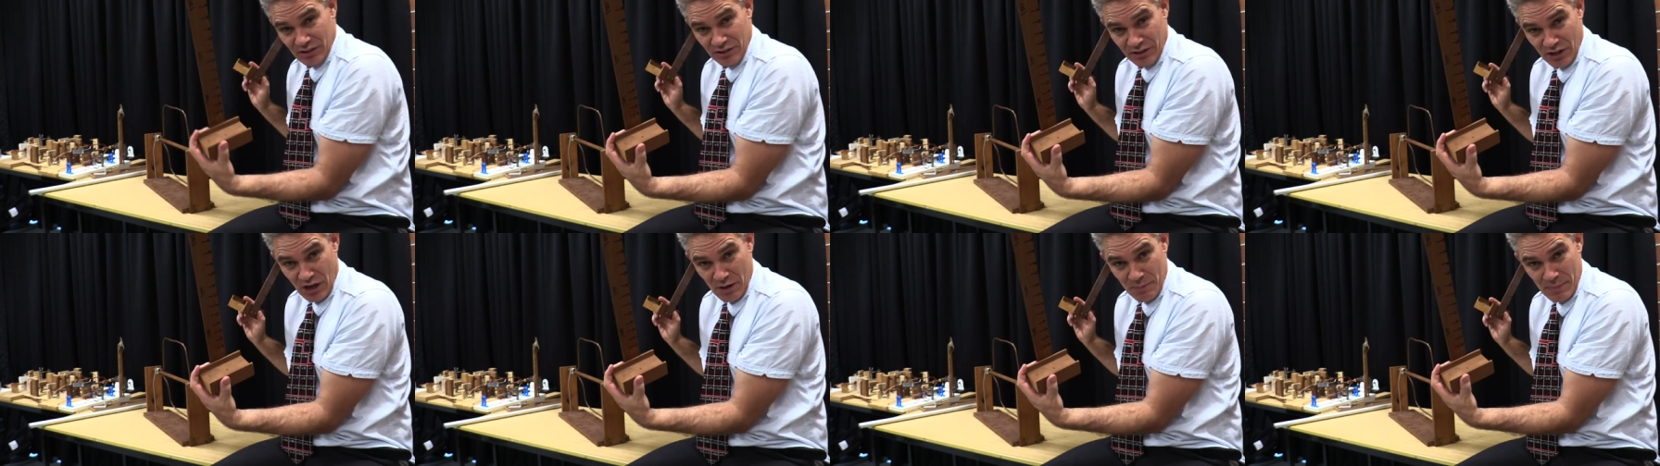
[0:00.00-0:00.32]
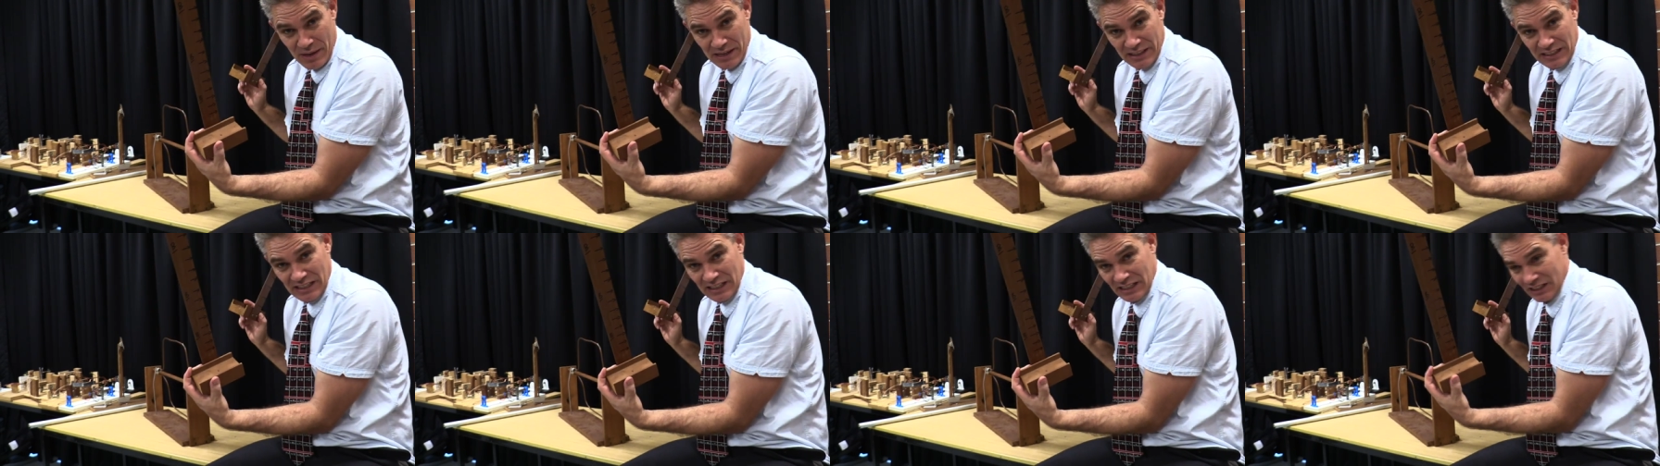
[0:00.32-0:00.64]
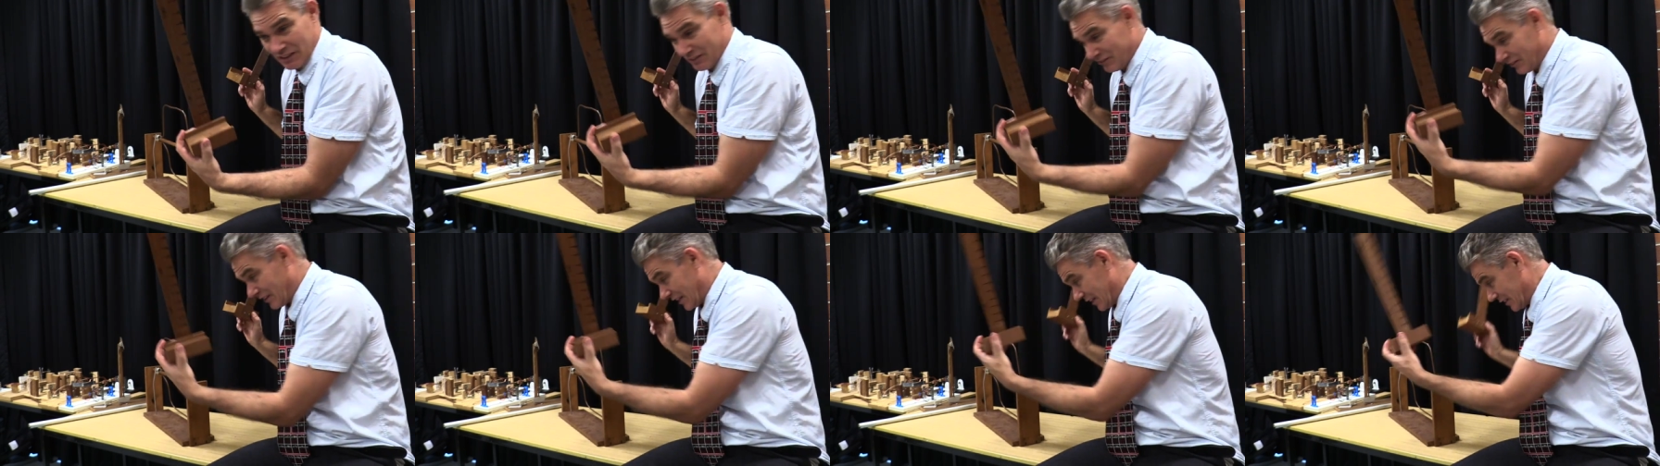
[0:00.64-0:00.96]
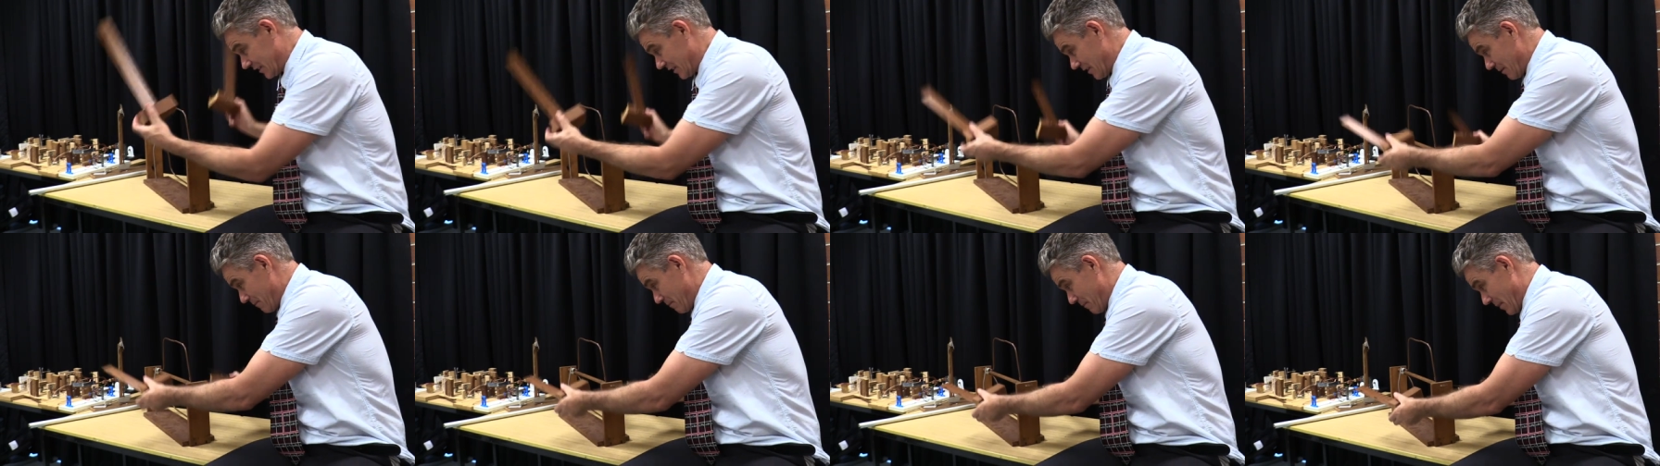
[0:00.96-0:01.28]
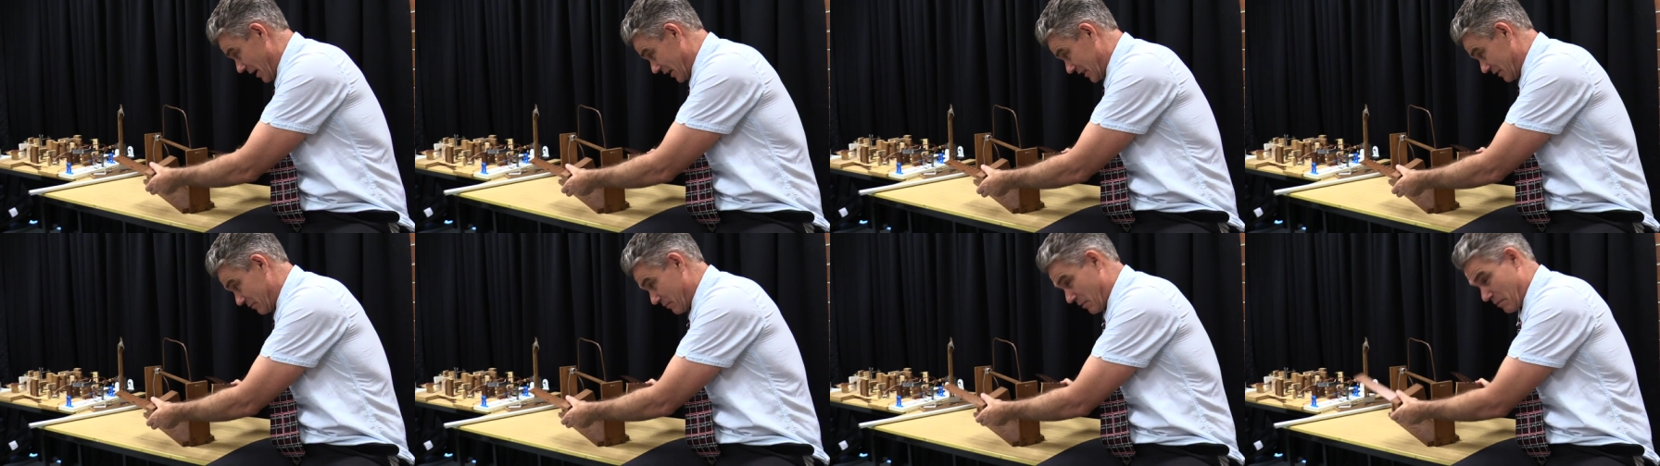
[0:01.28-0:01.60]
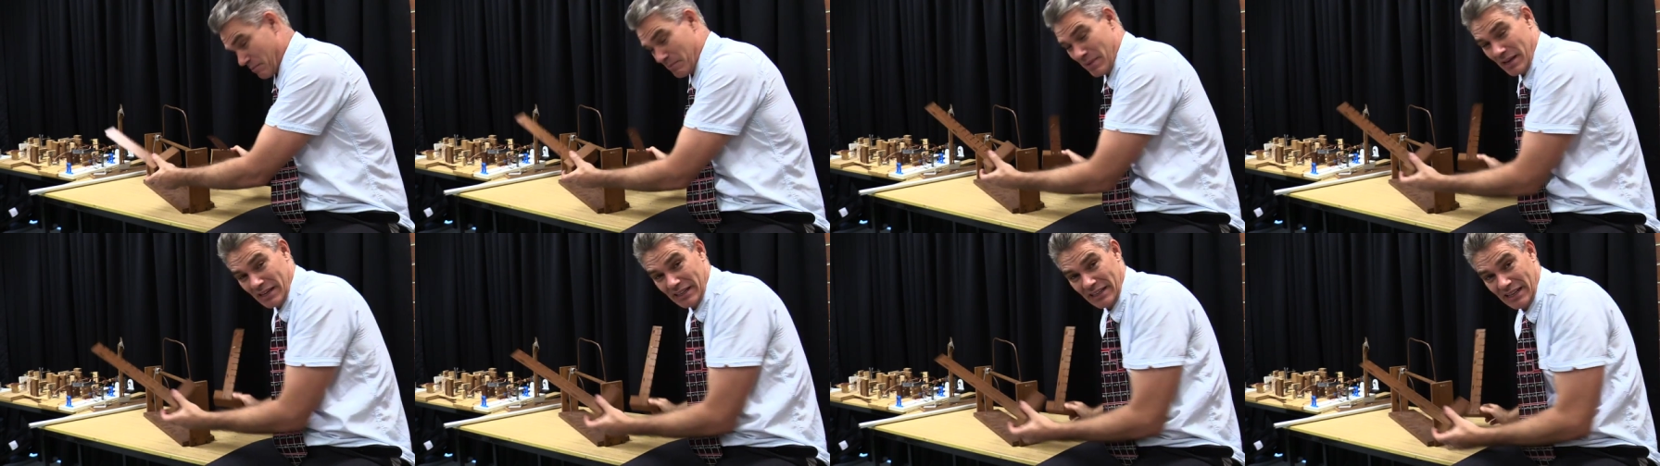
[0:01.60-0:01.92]
No magnetic flux,
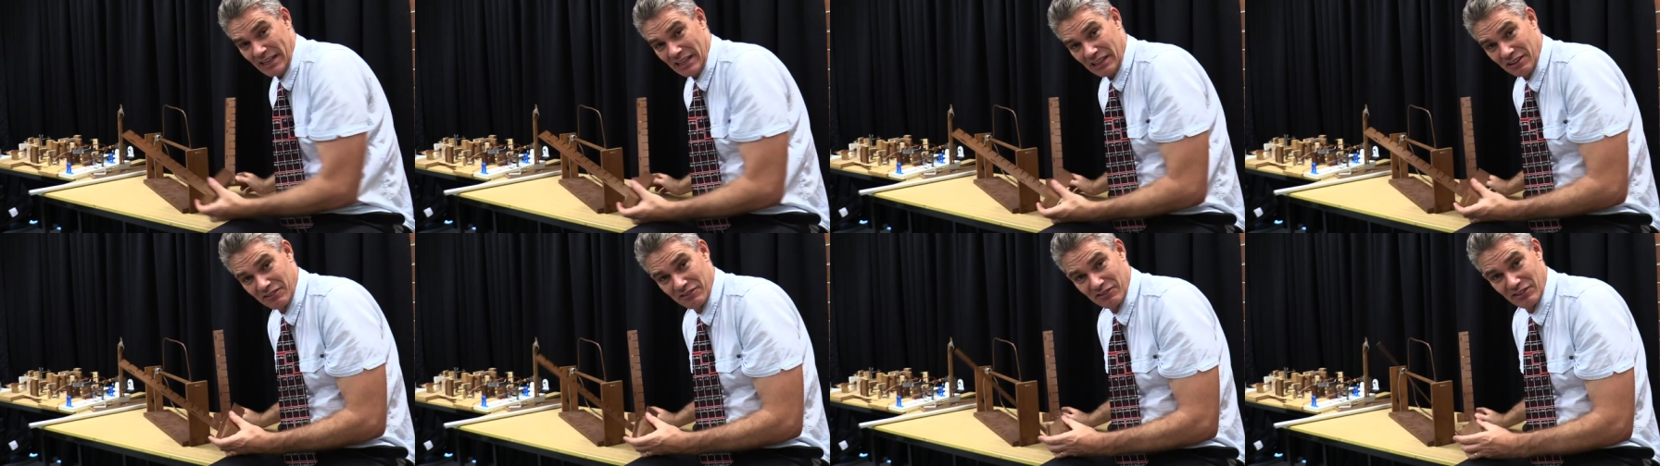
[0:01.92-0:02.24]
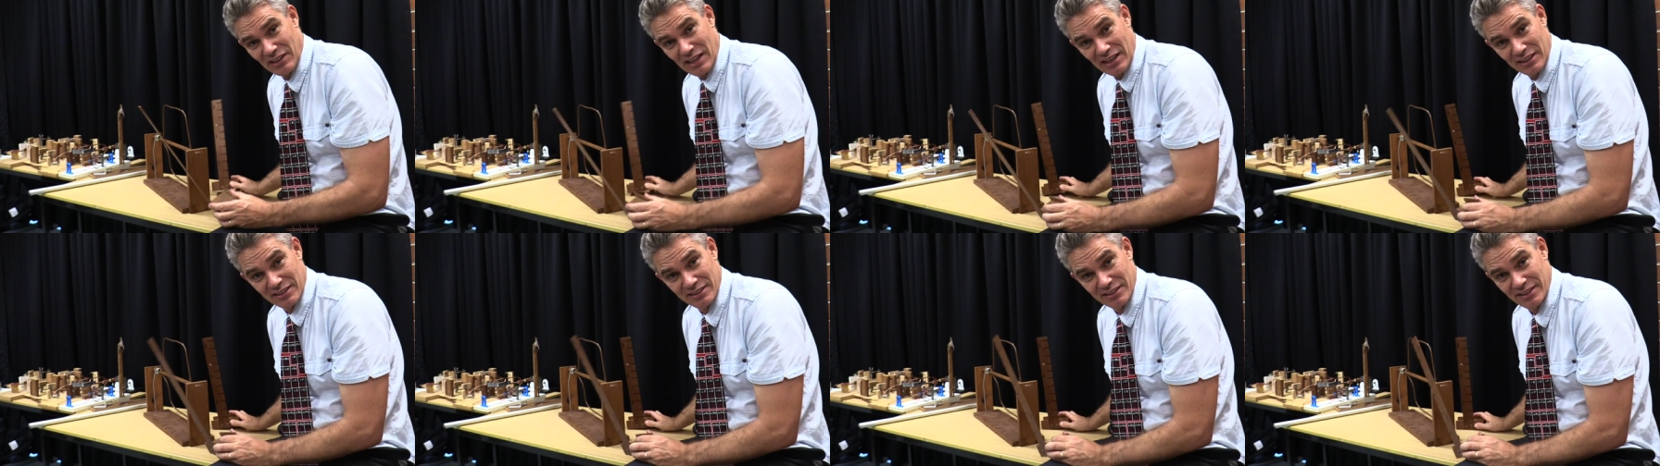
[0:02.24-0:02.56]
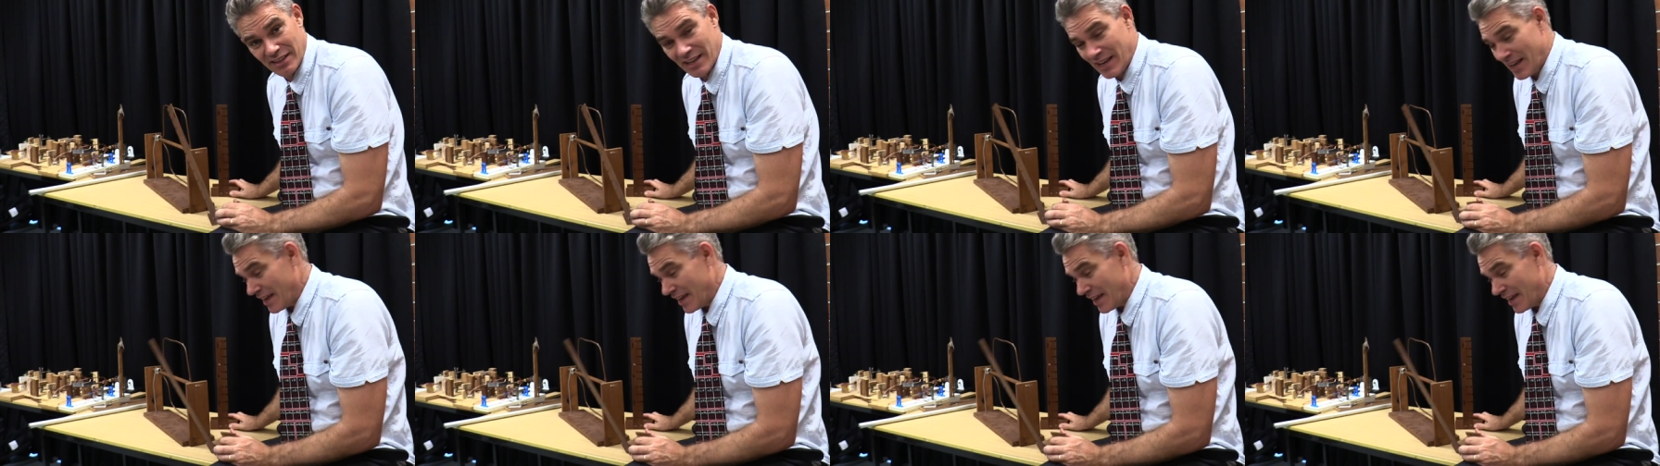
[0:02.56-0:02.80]
maximum magnetic flux.